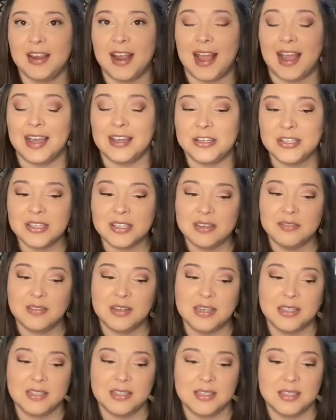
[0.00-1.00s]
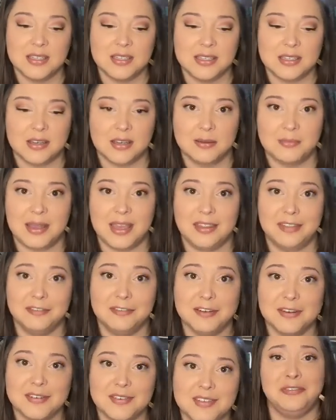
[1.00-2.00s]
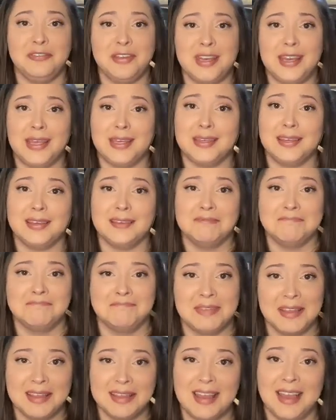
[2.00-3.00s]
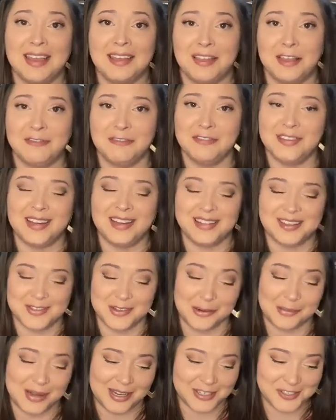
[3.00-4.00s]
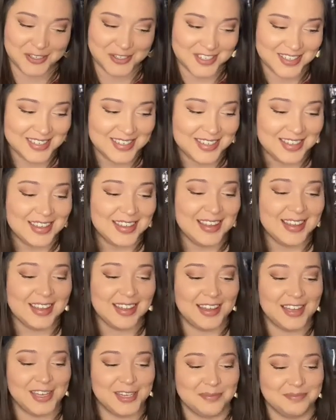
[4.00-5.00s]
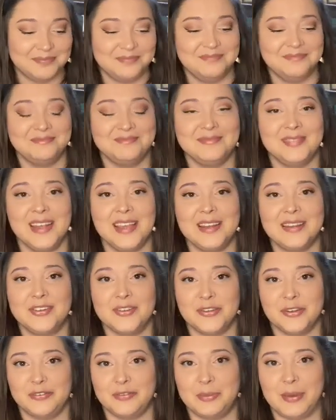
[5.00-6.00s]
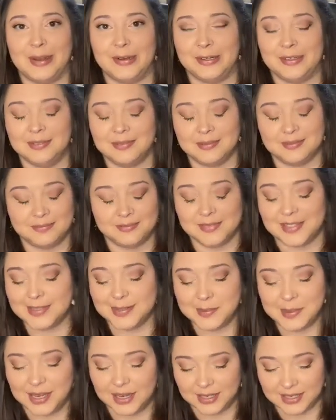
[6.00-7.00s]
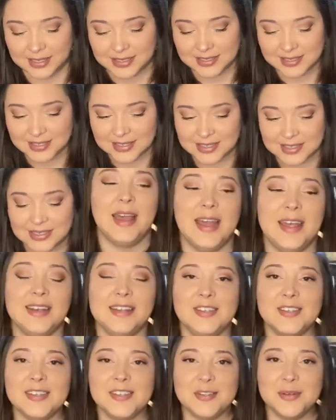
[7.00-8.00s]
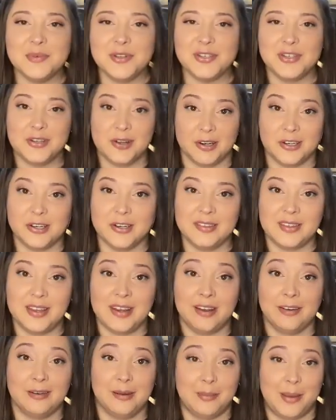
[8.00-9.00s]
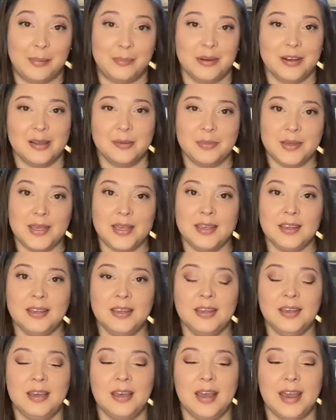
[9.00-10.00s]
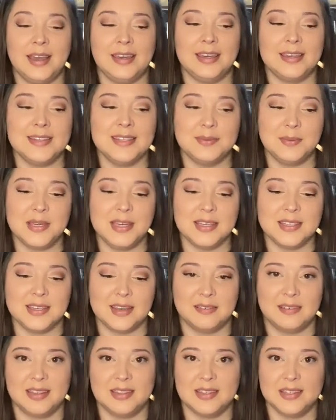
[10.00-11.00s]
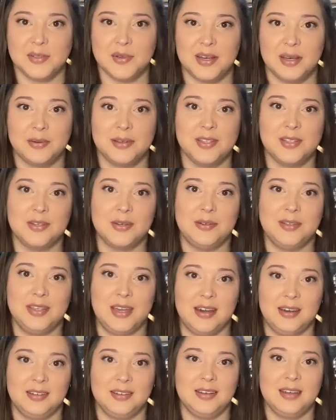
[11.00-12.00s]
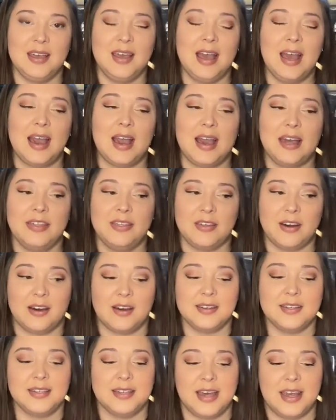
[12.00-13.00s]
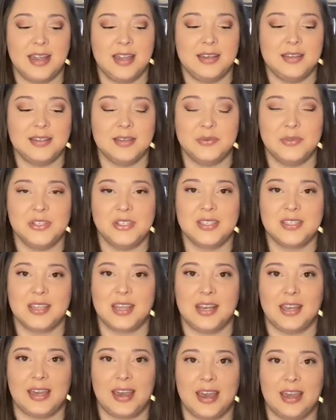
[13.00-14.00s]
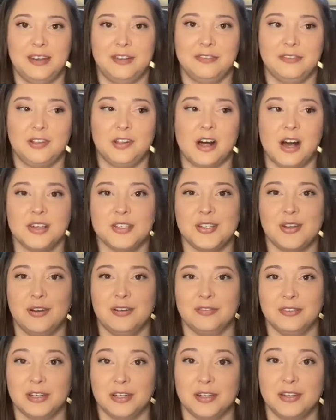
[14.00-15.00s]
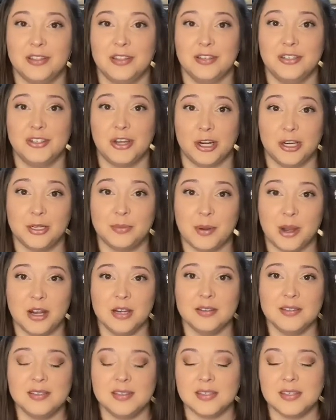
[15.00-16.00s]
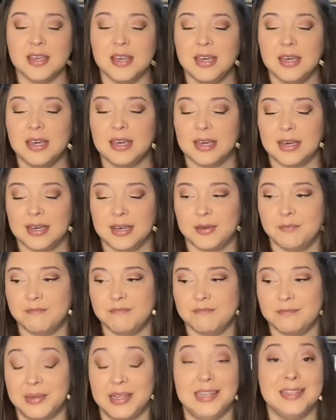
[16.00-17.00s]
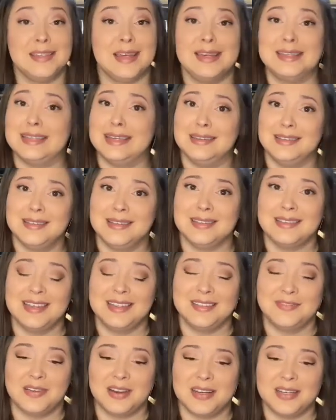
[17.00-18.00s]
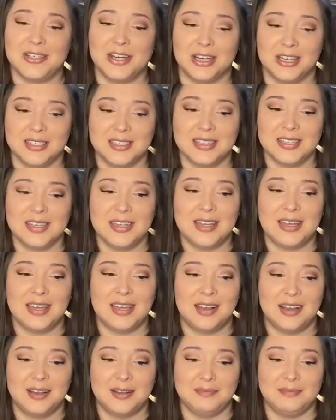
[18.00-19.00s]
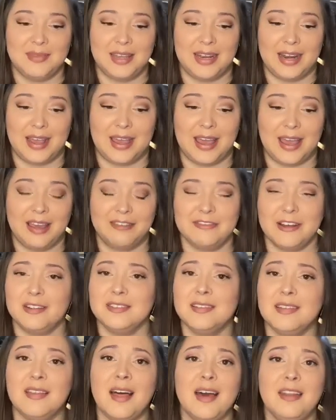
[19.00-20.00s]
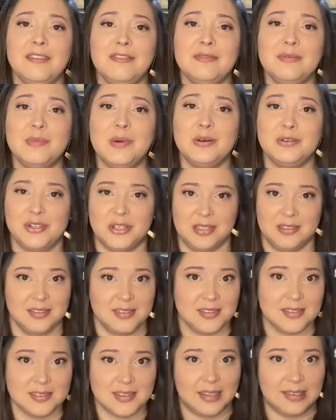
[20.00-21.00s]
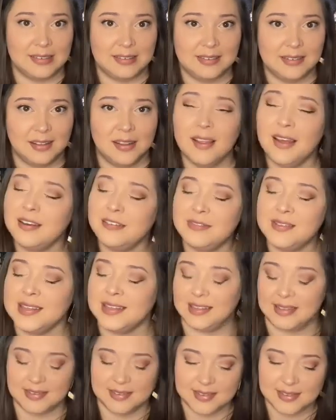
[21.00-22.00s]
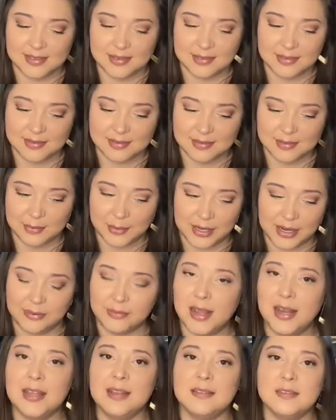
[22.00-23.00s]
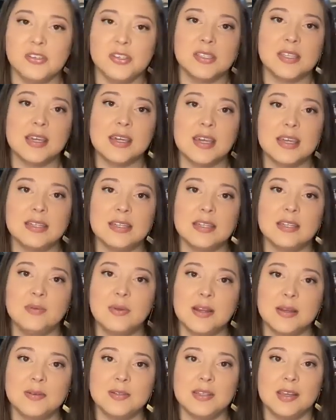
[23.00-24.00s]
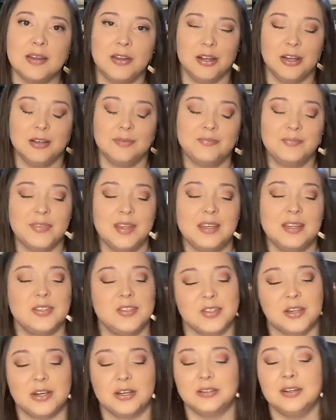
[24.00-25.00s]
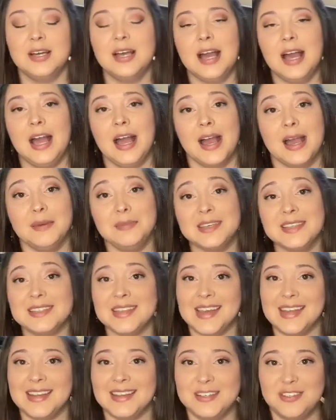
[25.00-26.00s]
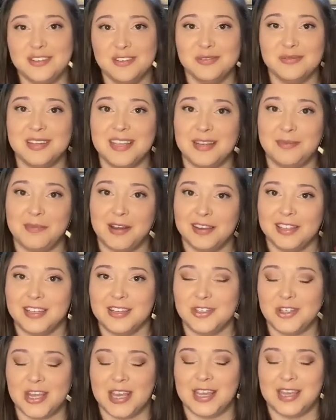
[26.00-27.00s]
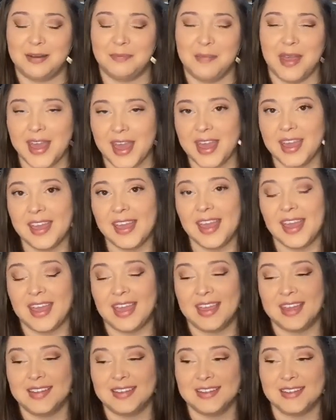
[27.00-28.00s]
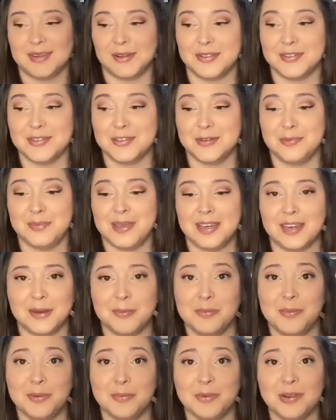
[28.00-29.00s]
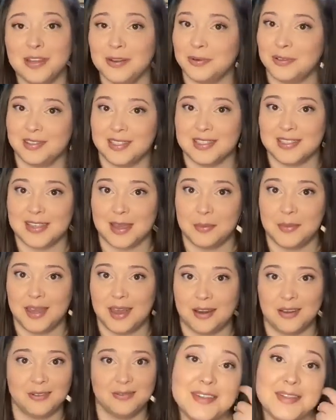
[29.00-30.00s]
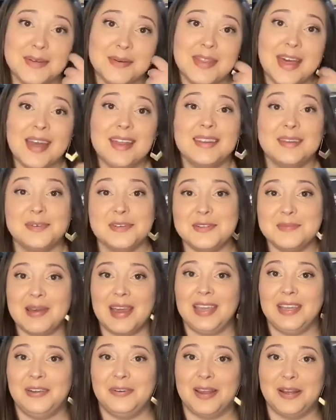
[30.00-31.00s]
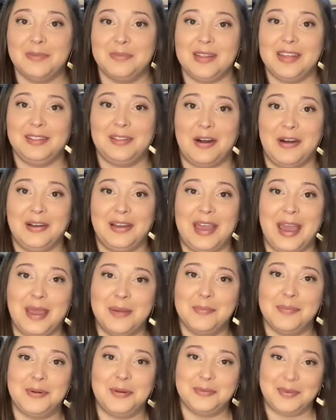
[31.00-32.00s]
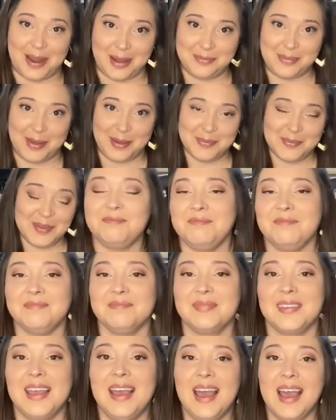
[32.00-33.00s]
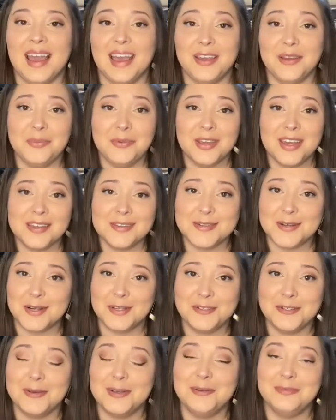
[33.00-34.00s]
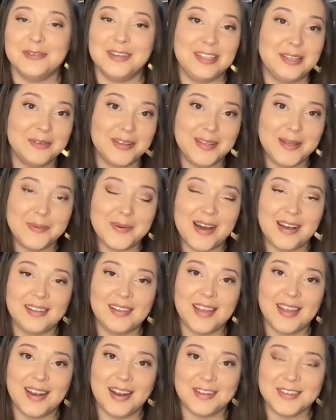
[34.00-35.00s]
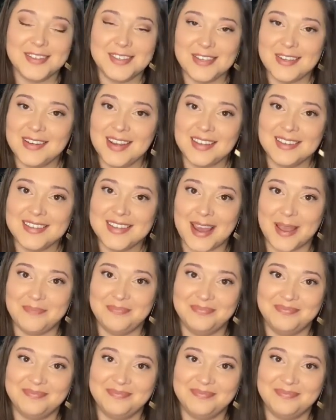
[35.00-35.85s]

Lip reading: I actually finished this on May the 1st. Finnick, I love Finnick so much. He deserved better, let's be honest. And it's just so much darker than I remember it being. I guess because I read this when I was so young, I thought that it was just gonna kind of gloss over the dark parts, but it doesn't. It's very dark, and I felt a lot of emotions and a lot of feelings when I read it, just like I did when I was younger. So I'm excited to read Mockingjay in May and also pick up the prequel that's coming out. So that was my incredibly long April wrap up. I hope you guys are all doing really, really well, and I'll see you next time.